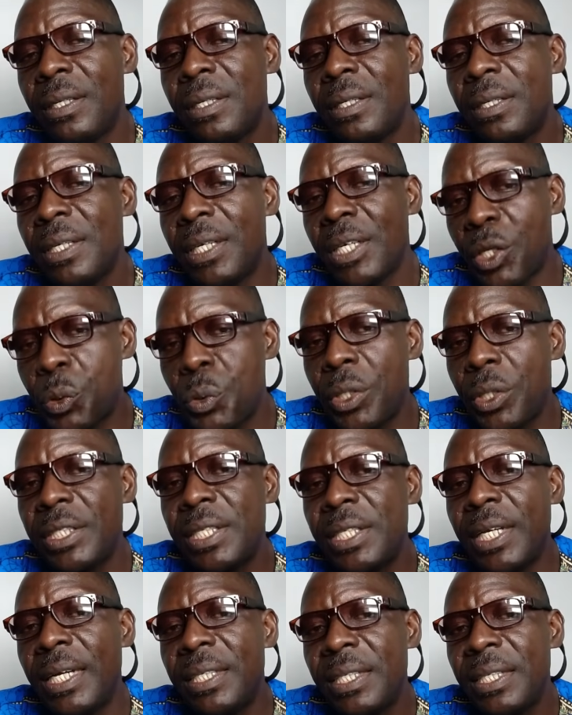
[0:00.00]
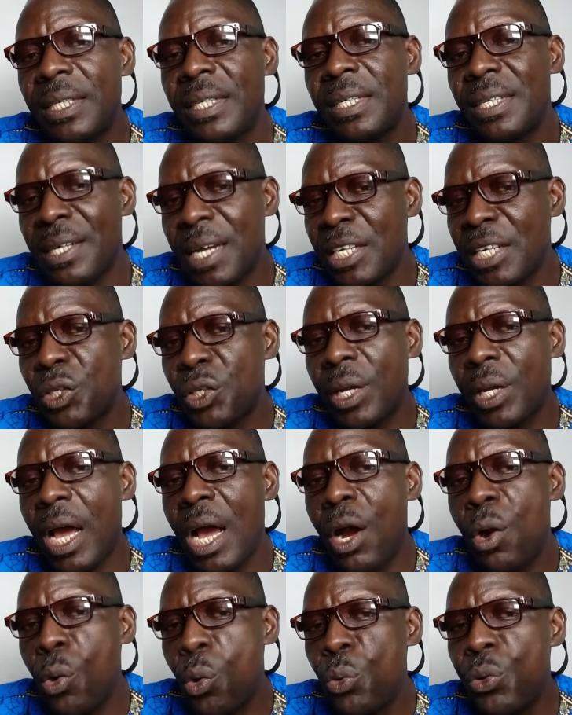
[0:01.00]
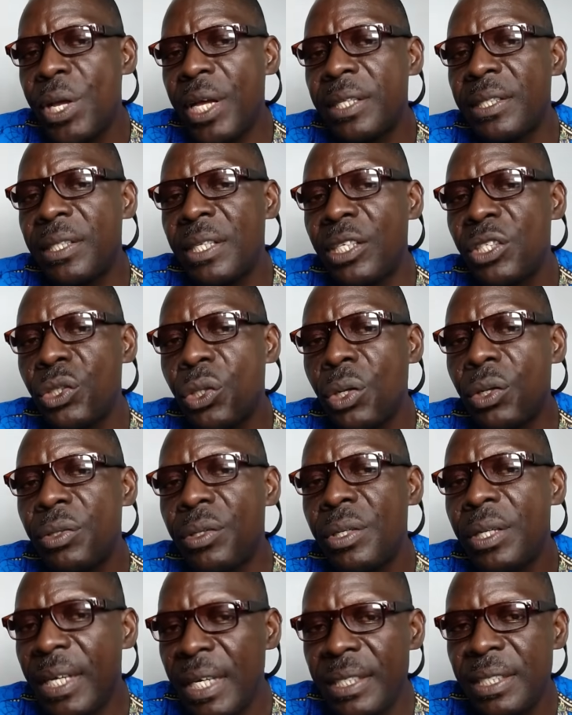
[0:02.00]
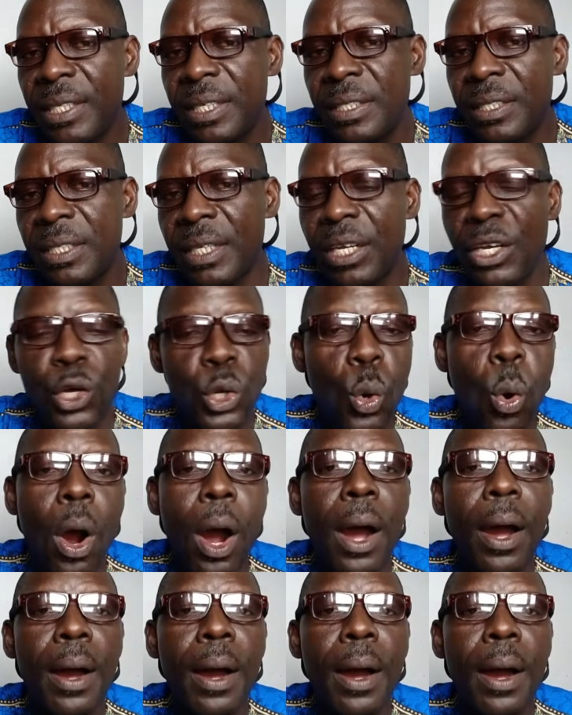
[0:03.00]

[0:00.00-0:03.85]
He created National Orientation Agency, NOA.